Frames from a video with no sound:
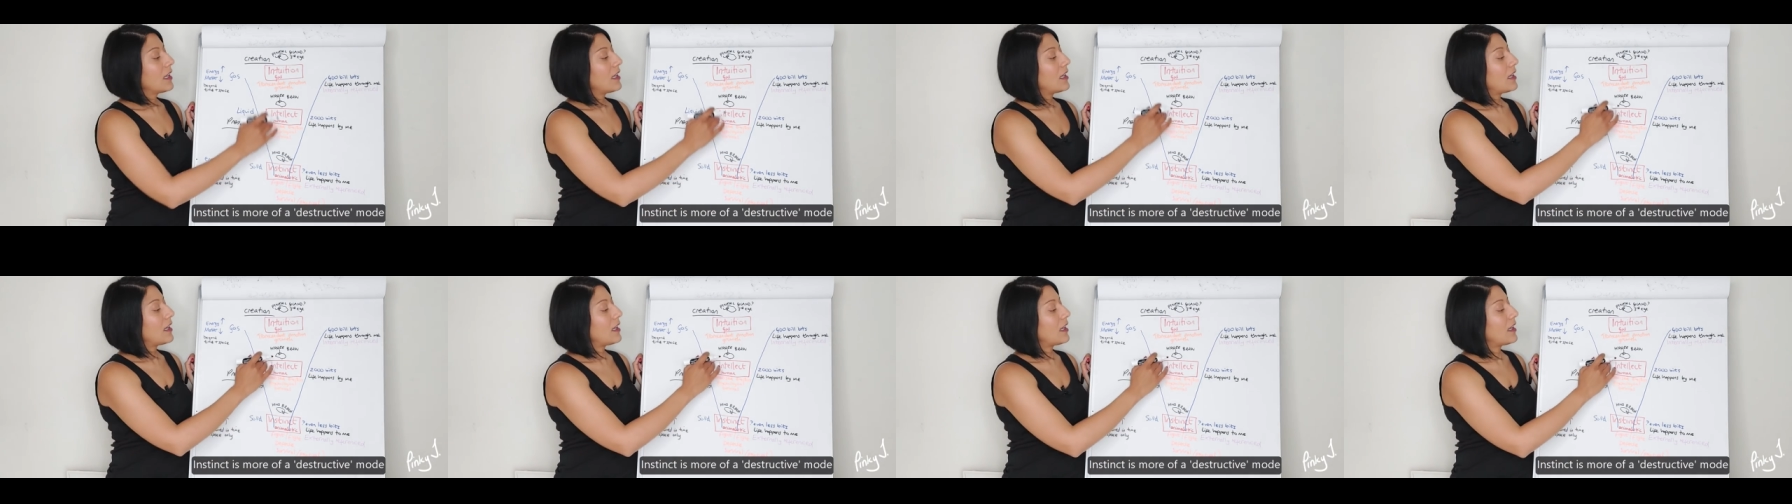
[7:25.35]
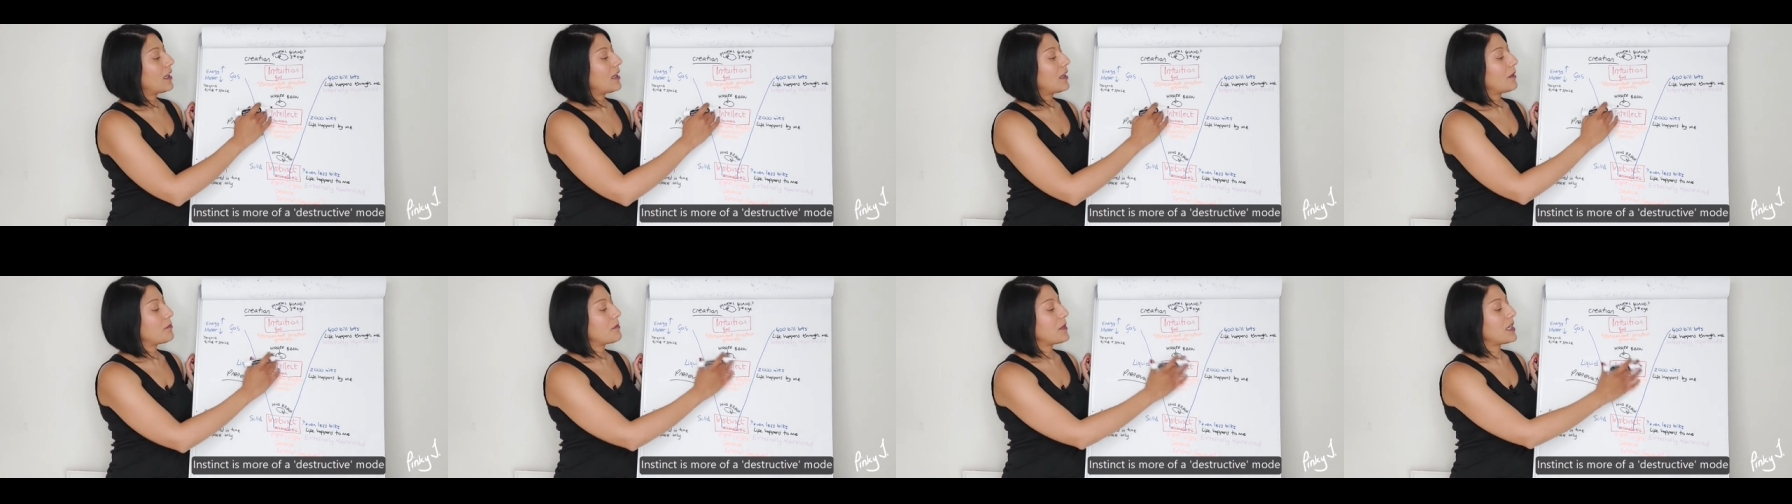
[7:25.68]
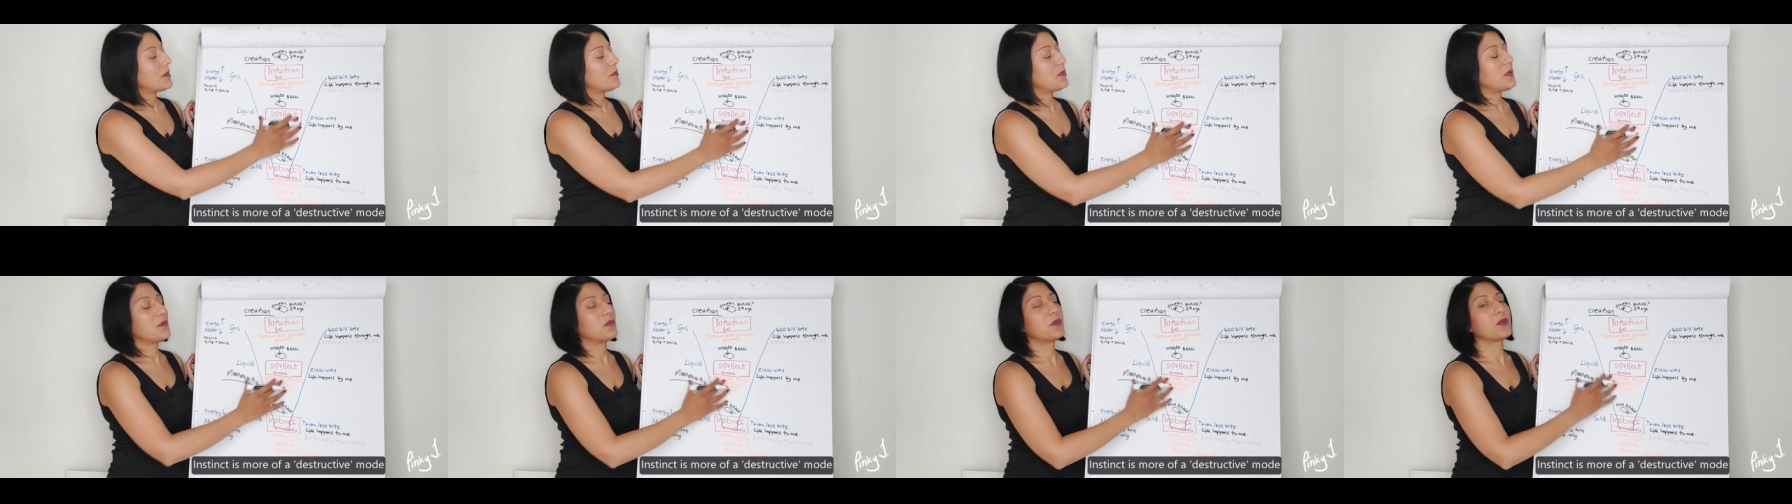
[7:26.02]
Uh,
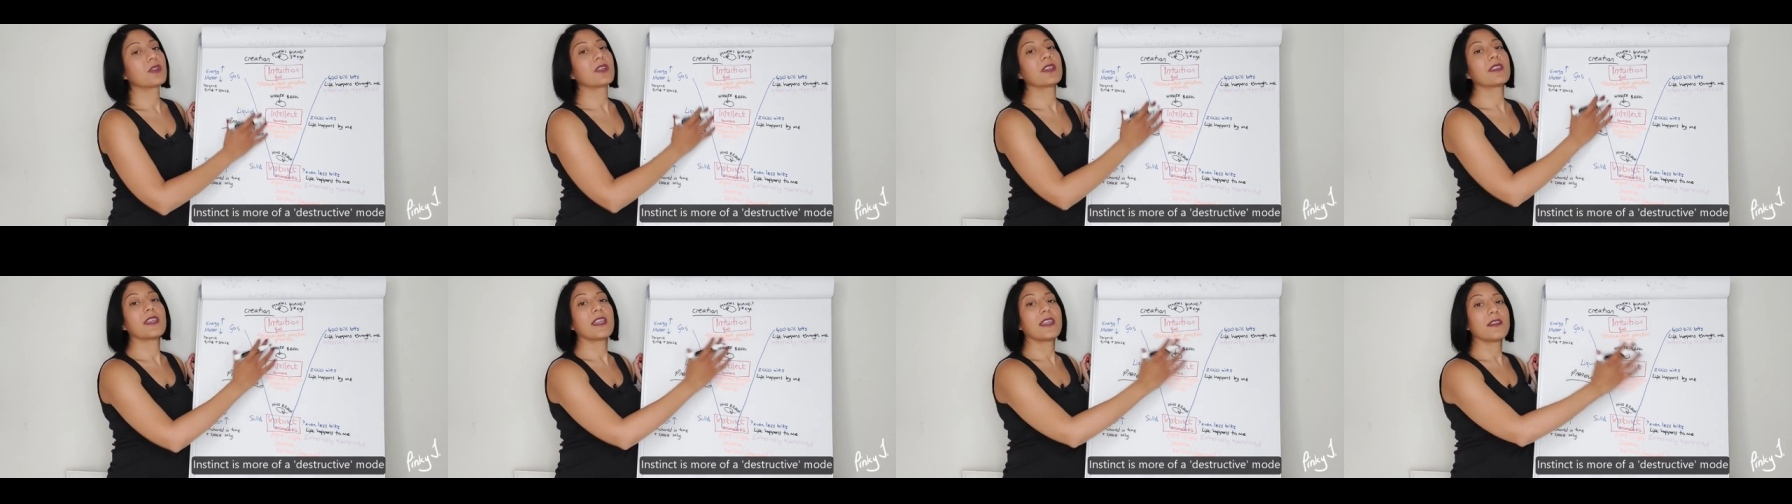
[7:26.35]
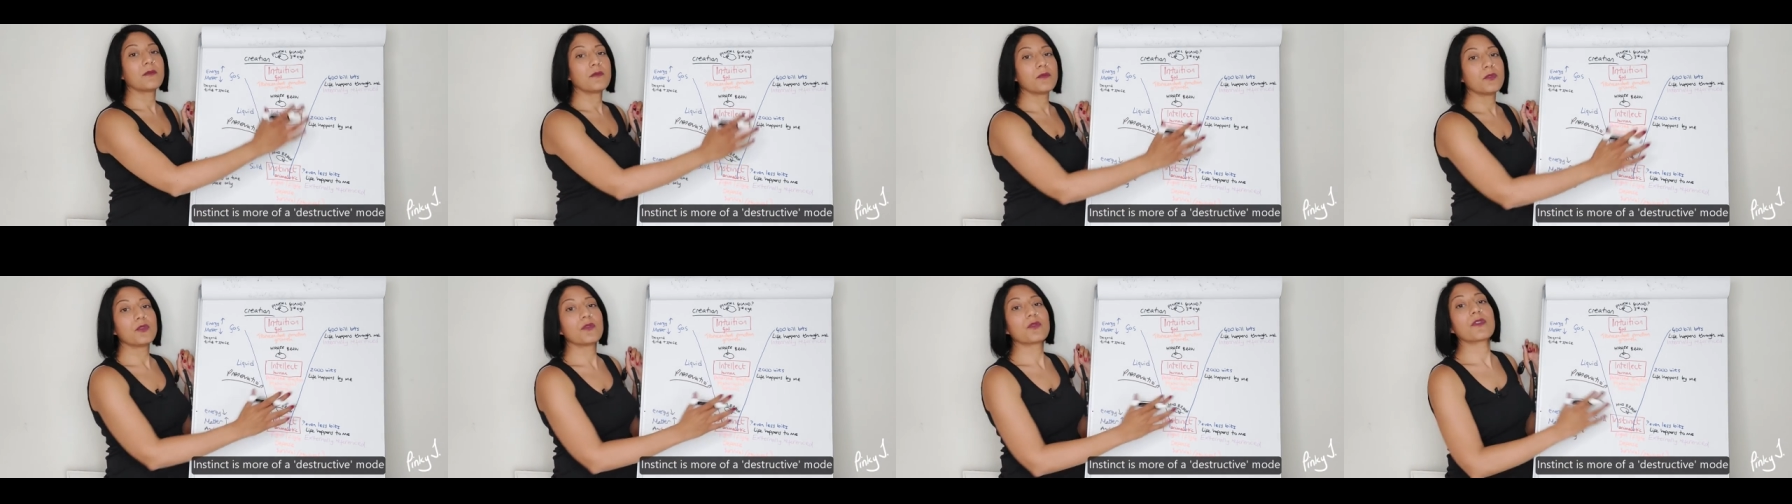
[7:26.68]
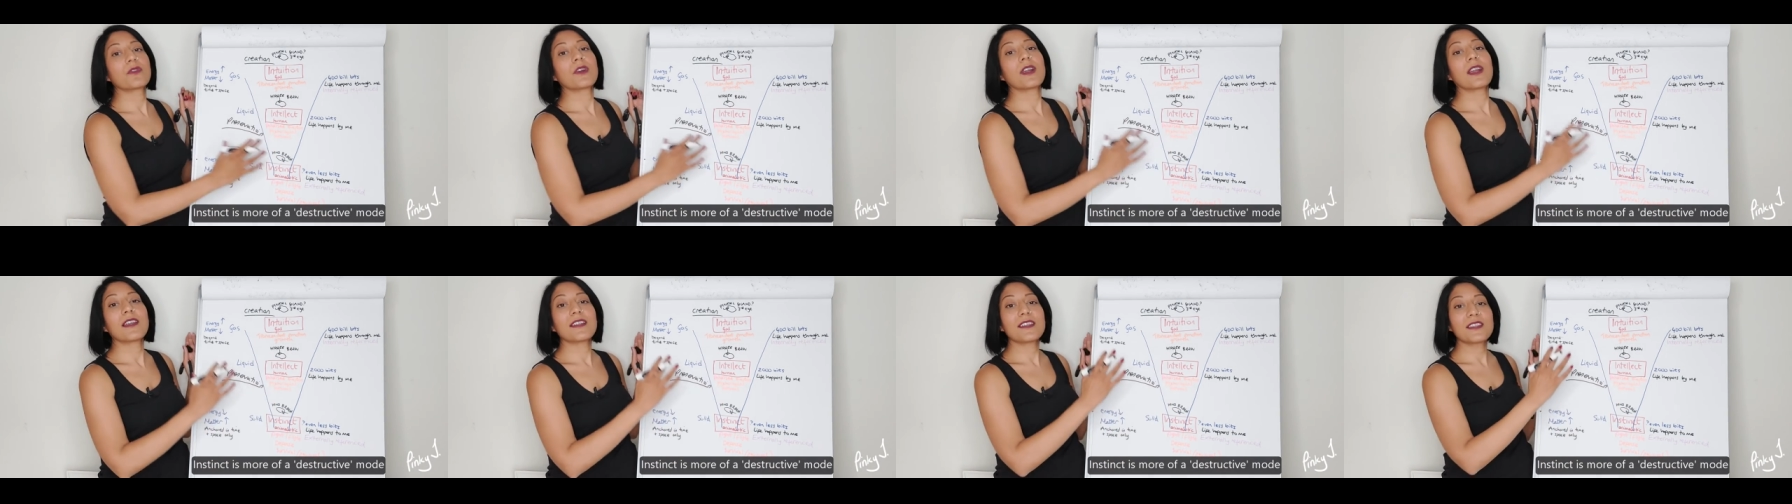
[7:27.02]
many people can then move
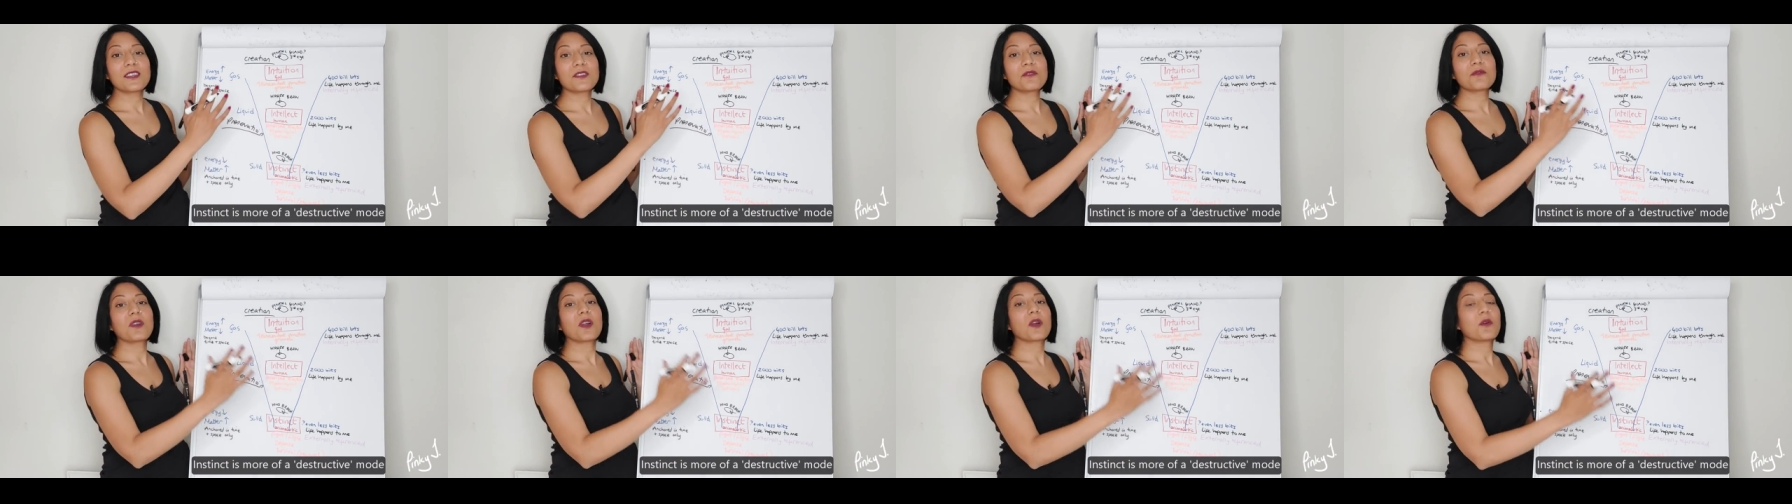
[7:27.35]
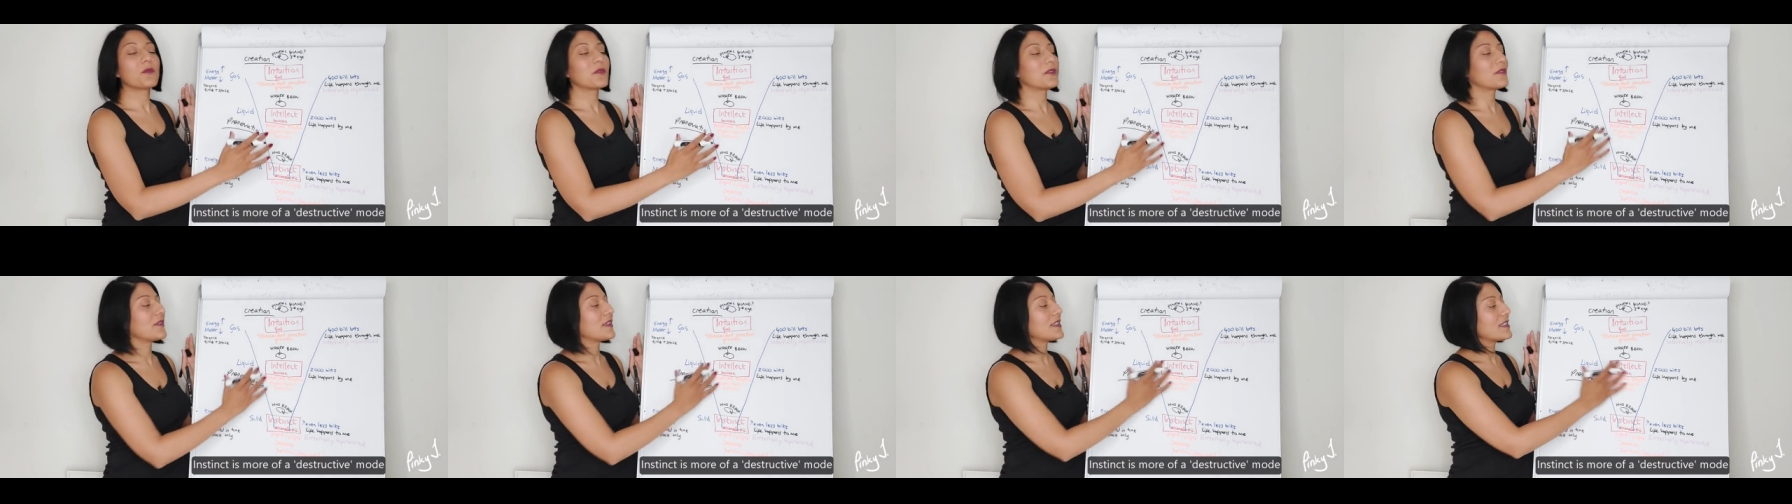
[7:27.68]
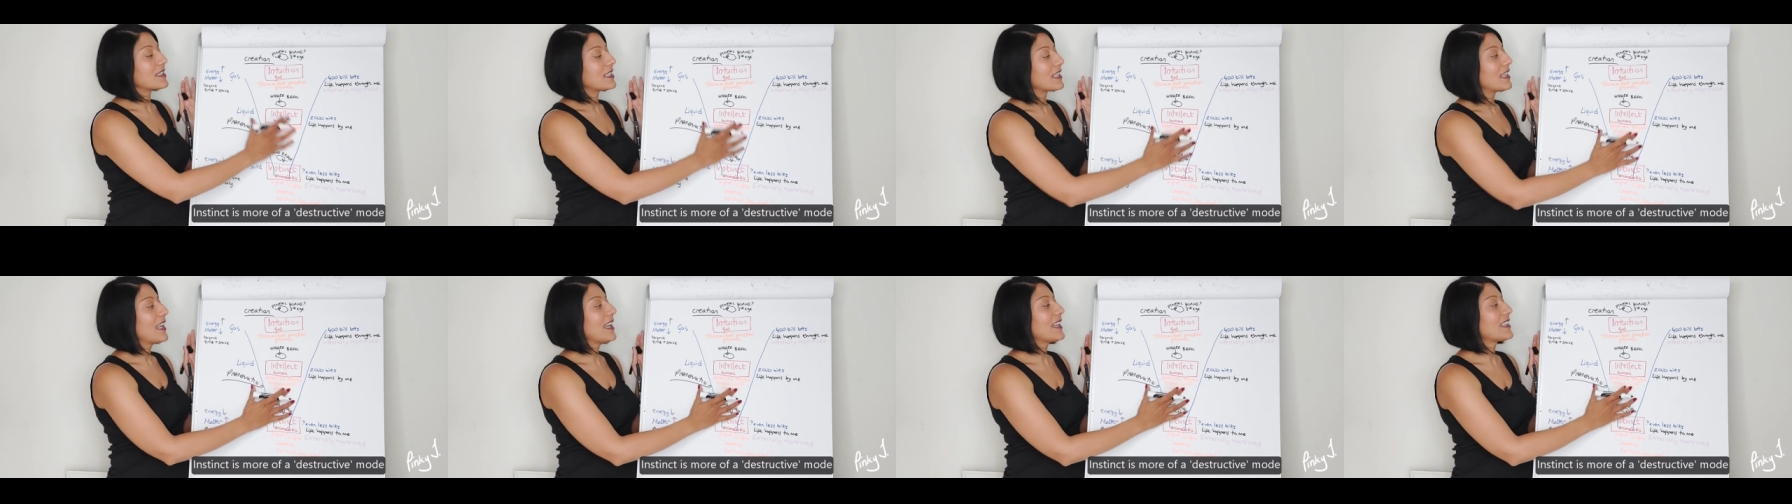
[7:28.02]
around in the realm of
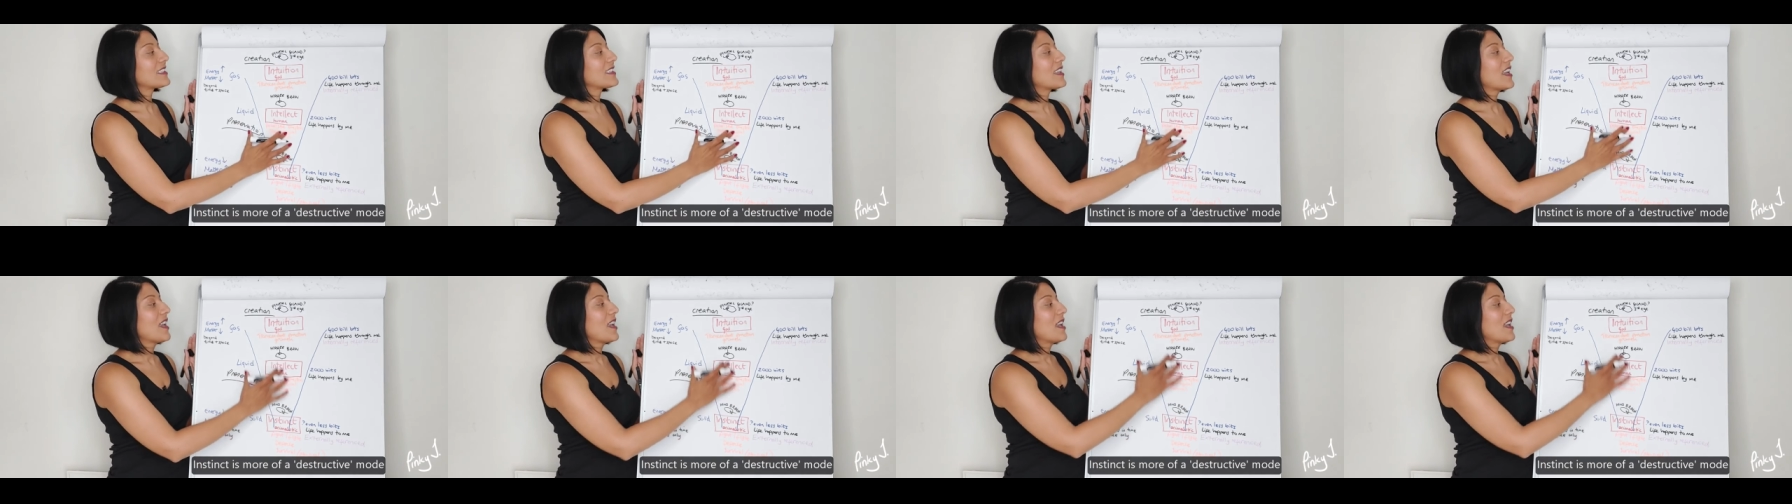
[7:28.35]
intellect,